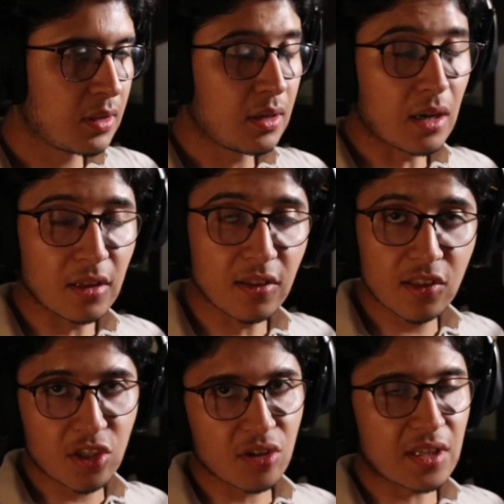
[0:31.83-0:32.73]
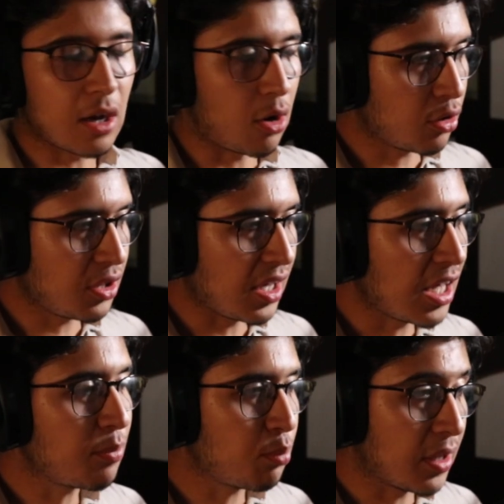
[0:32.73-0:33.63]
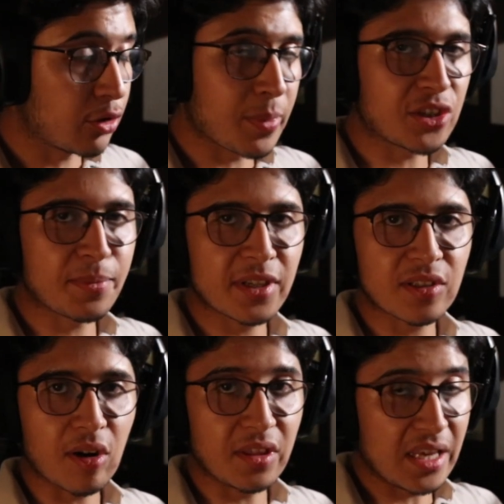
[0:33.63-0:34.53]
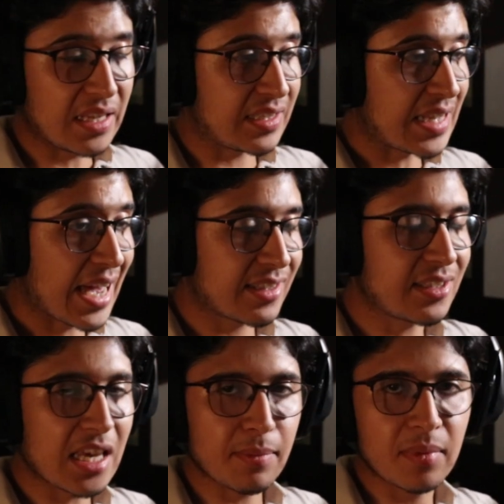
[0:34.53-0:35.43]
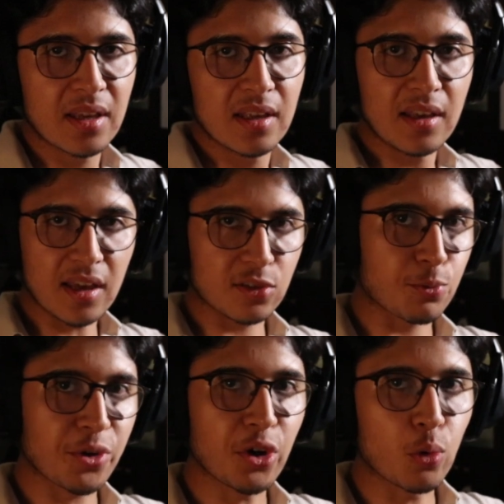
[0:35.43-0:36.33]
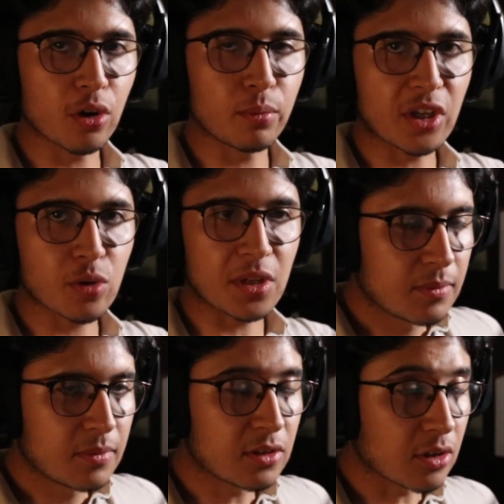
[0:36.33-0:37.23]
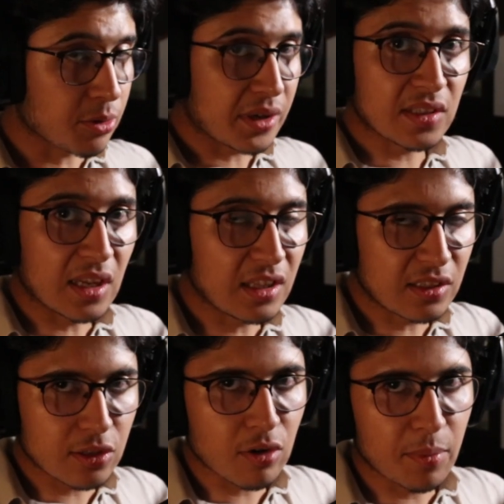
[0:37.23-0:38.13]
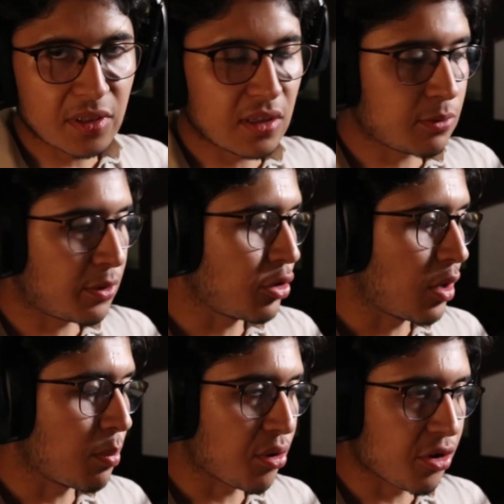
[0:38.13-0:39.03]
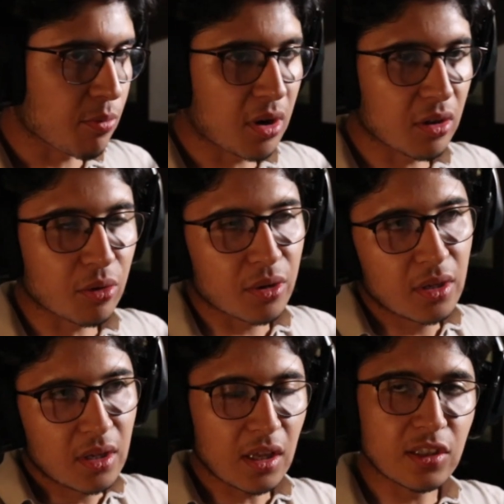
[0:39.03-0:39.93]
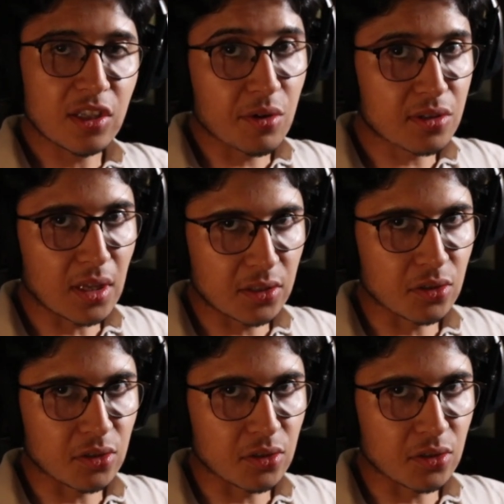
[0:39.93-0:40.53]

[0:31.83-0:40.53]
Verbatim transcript: And this ensures that all the in-Blender measurements are the exact same as real-world measurements, so there isn't any discrepancies when you import your model into your slicer.